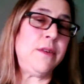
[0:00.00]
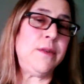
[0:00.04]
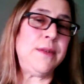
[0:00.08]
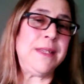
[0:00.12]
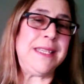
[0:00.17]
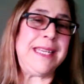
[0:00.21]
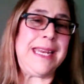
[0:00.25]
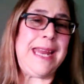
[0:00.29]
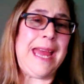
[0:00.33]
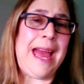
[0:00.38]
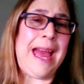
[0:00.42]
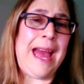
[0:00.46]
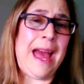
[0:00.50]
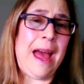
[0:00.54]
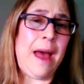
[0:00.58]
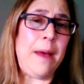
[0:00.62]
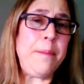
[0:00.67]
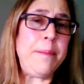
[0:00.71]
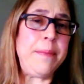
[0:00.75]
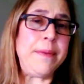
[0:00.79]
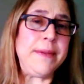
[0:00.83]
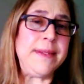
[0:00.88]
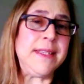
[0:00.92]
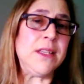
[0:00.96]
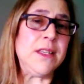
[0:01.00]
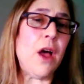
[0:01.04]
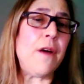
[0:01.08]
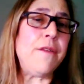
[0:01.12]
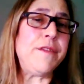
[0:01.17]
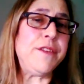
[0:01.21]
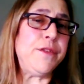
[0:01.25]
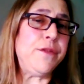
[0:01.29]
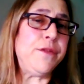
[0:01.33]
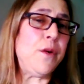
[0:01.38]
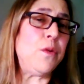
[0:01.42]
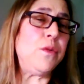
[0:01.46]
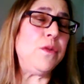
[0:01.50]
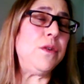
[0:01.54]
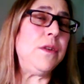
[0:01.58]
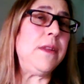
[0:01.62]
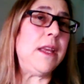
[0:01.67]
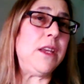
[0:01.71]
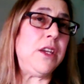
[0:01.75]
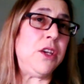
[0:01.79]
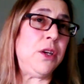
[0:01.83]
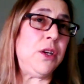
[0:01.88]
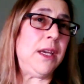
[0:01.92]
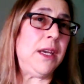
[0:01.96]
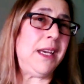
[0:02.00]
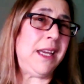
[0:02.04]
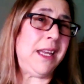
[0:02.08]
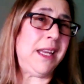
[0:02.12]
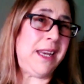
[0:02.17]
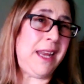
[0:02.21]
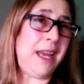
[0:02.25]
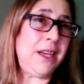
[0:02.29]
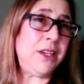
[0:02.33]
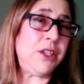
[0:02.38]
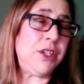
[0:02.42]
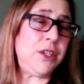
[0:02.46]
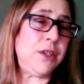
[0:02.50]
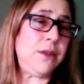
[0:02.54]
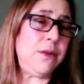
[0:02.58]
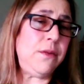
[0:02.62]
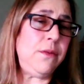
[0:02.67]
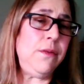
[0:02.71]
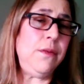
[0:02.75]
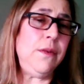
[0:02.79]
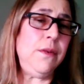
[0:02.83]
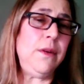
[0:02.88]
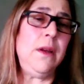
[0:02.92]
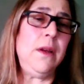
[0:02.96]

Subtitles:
There's an app, soft phone, that you can connect to.